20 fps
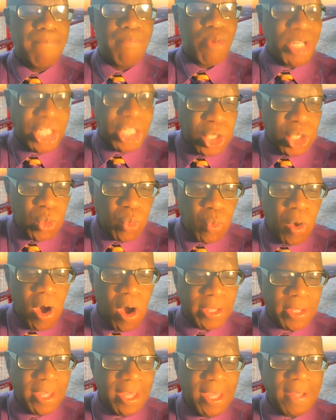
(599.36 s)
brisk
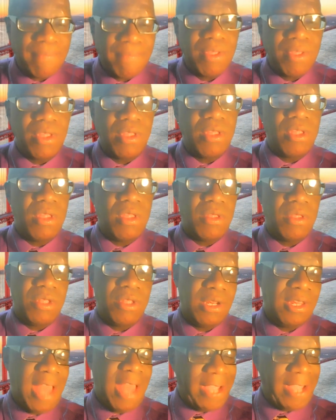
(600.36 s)
walking,
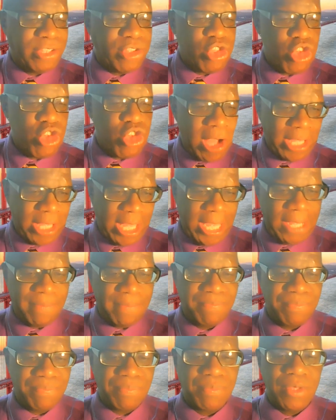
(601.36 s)
light jogging,
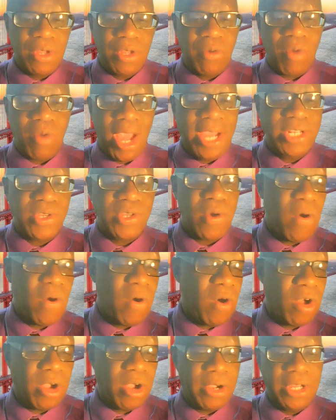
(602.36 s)
right?
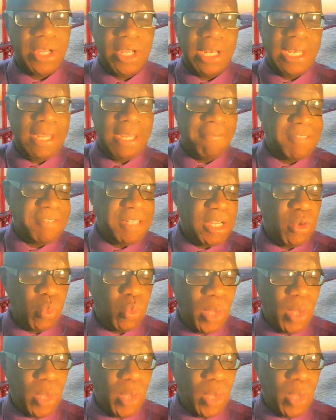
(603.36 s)
Or lifting